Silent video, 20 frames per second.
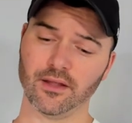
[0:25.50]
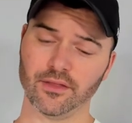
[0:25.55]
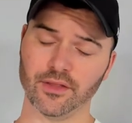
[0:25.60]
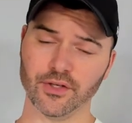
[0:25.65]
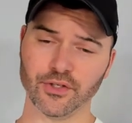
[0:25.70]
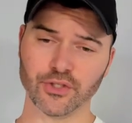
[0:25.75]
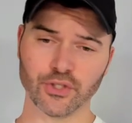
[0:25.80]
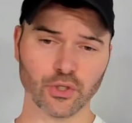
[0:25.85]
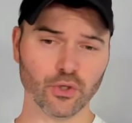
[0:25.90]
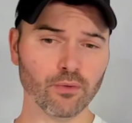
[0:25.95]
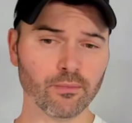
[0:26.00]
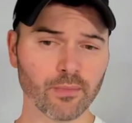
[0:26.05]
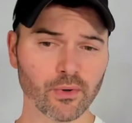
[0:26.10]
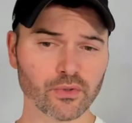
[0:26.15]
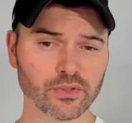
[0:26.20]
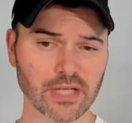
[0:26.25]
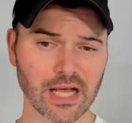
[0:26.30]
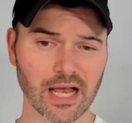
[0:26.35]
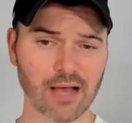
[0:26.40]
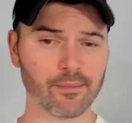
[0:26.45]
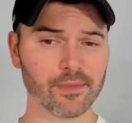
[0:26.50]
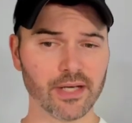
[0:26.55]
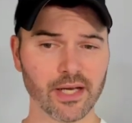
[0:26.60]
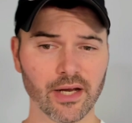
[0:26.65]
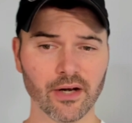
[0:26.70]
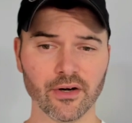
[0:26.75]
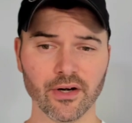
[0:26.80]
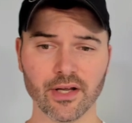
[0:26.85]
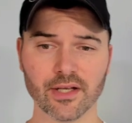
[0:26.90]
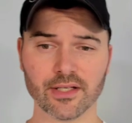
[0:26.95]
The two most common
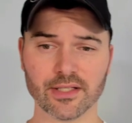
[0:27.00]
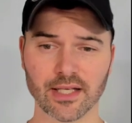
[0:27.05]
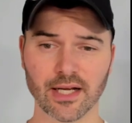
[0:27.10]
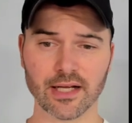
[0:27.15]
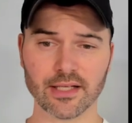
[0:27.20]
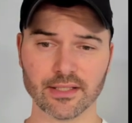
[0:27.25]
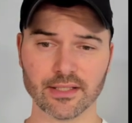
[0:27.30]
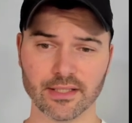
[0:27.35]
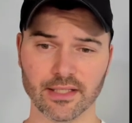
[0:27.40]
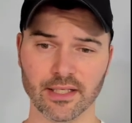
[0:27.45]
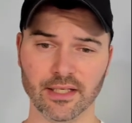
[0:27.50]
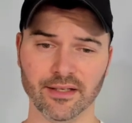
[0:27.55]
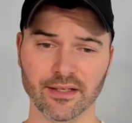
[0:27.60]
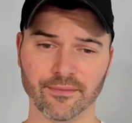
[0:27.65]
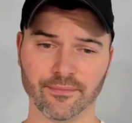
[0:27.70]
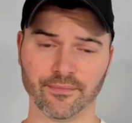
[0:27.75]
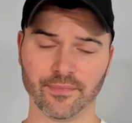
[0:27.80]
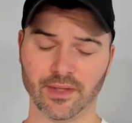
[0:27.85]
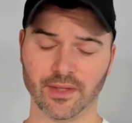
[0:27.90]
areas that I see